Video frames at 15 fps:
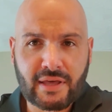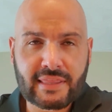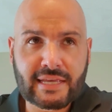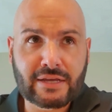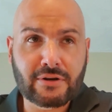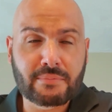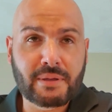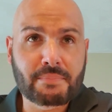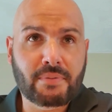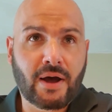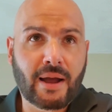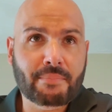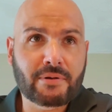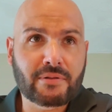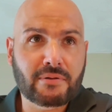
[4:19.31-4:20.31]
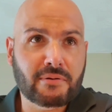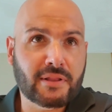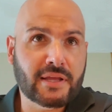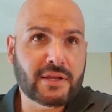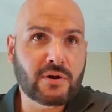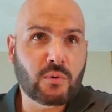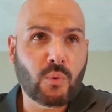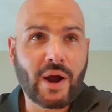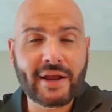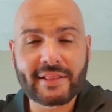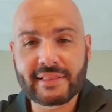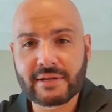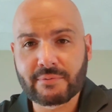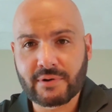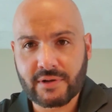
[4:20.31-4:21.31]
I think it'll be popularly or
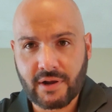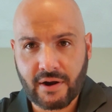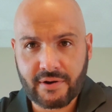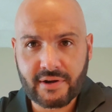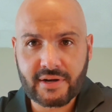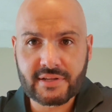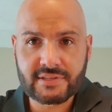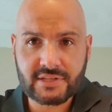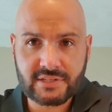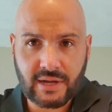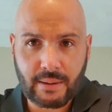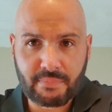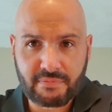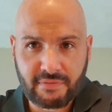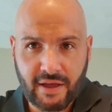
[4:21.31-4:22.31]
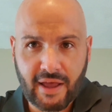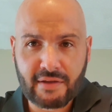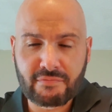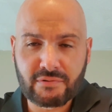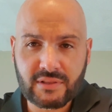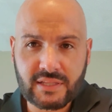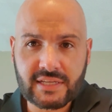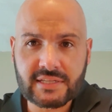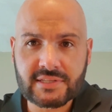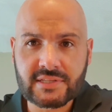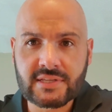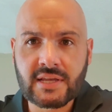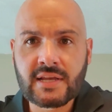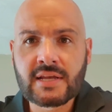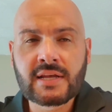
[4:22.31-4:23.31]
widely regarded as a top 5 release.